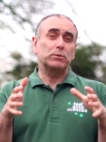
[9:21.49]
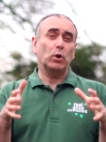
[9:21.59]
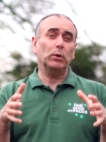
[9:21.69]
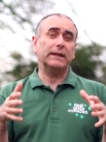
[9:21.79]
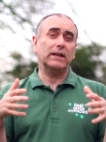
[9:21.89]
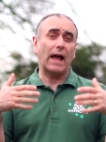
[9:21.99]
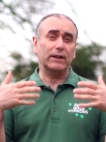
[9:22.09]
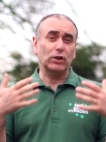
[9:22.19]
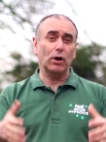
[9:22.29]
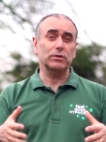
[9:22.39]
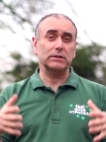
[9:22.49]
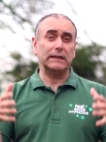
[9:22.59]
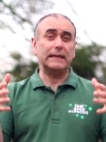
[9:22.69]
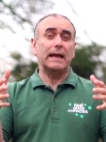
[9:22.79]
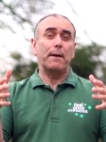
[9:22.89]
I'm totally and
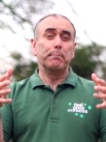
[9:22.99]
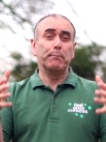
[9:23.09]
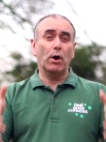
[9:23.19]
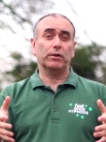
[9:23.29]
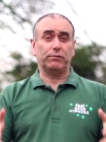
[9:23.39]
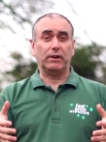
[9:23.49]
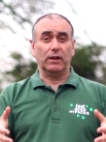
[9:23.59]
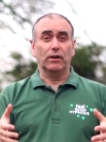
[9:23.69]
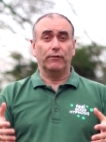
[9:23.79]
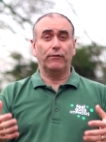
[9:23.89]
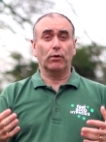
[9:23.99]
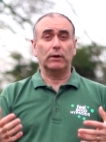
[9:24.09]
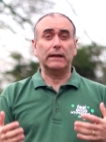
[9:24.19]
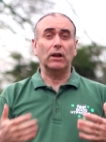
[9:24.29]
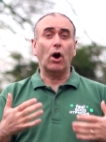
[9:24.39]
constantly monitoring for
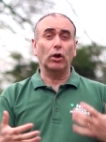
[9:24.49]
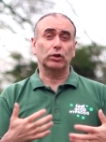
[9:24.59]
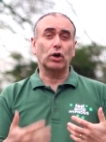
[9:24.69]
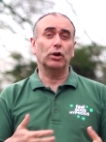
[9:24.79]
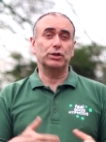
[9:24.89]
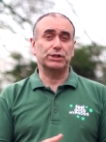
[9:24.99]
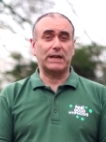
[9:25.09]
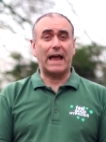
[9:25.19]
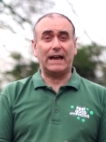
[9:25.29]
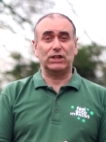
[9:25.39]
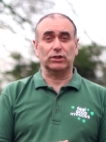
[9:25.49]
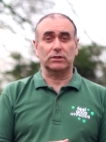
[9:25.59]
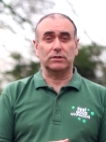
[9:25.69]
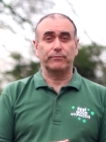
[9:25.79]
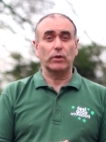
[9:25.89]
little unconscious
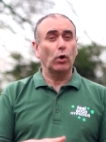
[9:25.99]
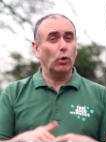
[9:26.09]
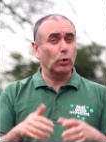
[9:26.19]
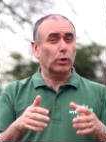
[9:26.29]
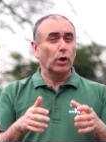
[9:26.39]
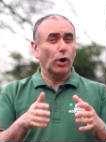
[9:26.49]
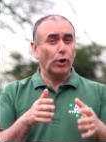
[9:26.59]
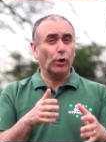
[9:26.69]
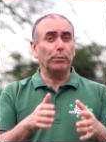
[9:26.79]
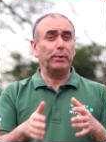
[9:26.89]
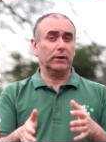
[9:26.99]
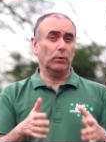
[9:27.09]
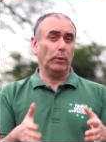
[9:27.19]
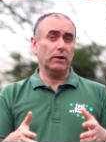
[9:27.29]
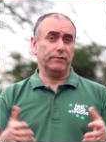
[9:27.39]
actions, or her being
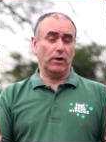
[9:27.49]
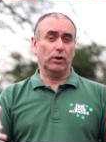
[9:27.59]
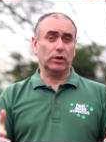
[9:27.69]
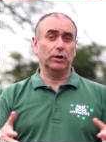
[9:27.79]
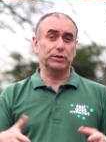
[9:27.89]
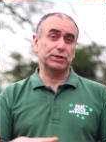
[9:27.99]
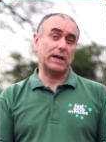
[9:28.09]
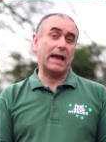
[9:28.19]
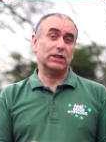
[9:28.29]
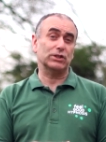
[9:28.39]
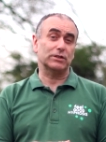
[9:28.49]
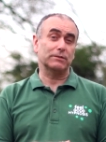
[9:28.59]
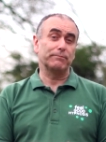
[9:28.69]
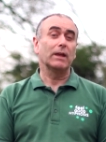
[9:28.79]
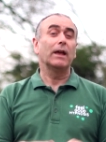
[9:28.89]
aware of unconscious
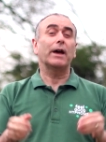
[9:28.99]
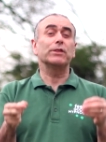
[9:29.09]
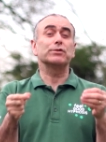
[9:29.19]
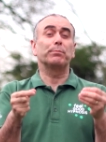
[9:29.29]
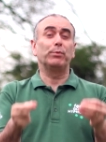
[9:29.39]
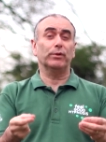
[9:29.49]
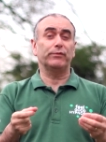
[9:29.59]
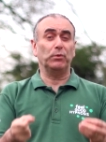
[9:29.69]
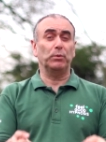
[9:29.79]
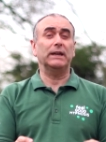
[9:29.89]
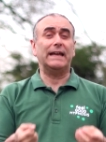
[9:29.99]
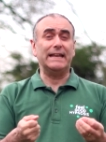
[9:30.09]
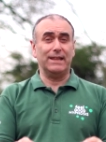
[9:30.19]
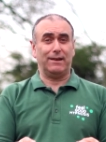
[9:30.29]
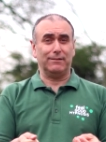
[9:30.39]
actions. And there's a beautiful one
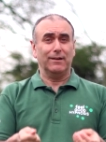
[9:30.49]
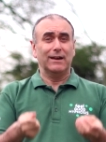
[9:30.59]
in there